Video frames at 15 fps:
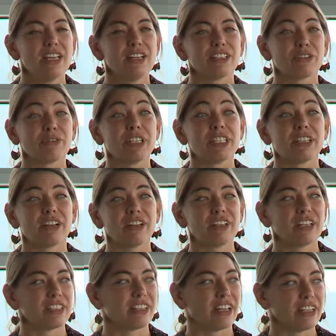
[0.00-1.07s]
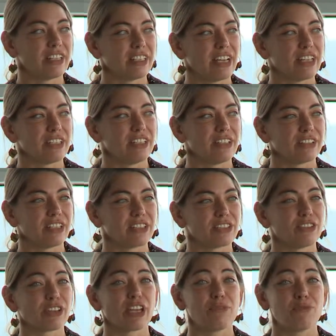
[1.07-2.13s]
So we started a study last year that's
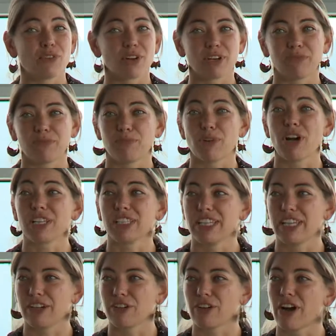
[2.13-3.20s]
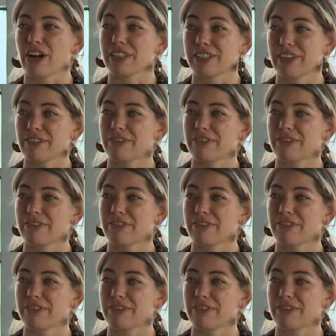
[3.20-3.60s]
looking more broadly across